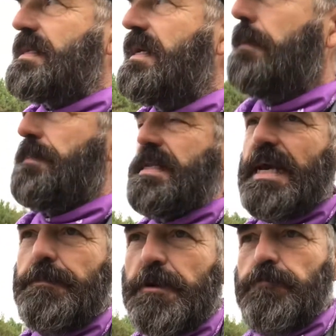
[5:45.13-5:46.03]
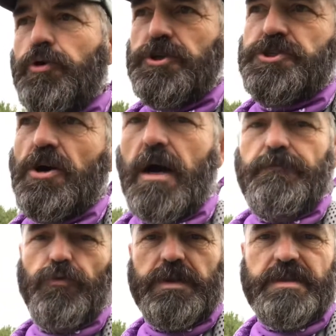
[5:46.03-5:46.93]
being able to push
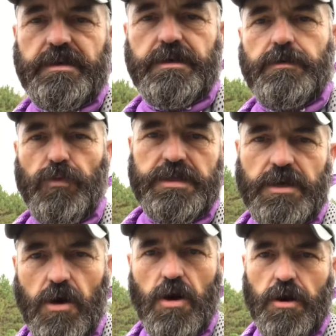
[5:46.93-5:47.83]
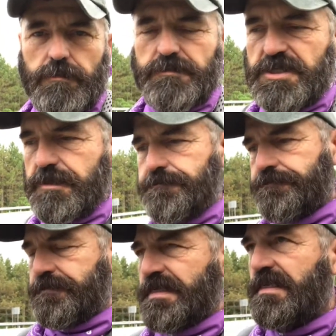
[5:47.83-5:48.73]
off with the arms,
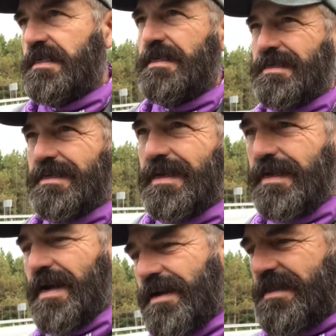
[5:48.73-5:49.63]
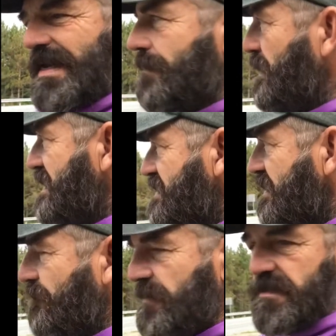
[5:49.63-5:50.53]
I think it makes a
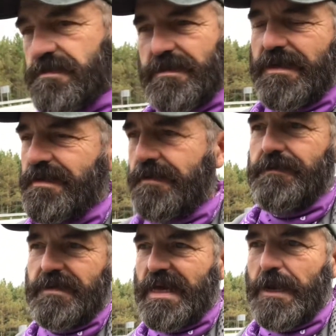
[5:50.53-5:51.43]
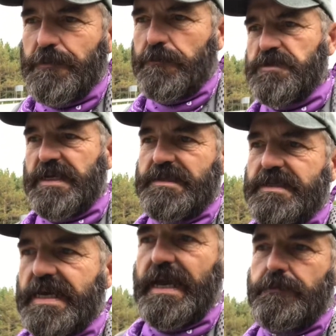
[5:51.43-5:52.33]
difference. A lot of people say it's
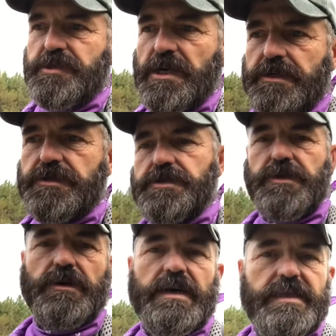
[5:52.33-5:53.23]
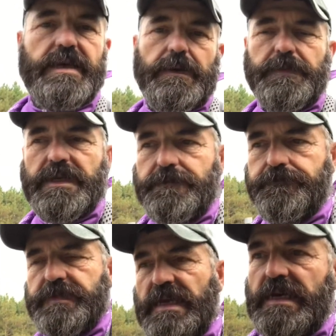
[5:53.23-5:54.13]
a game changer, so I think I'm gonna
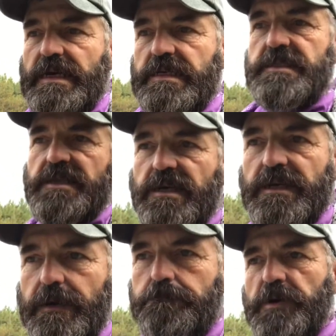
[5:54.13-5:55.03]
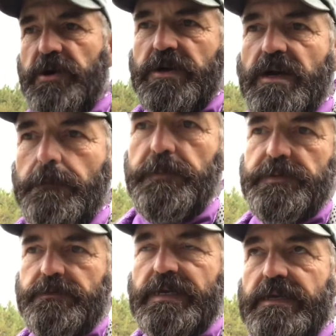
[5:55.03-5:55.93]
suck it up, buttercup,
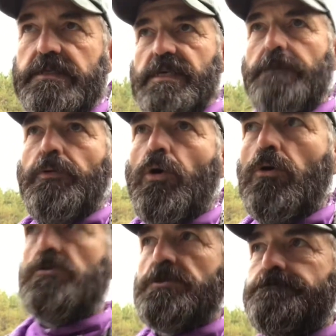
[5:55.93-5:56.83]
and get a set of poles.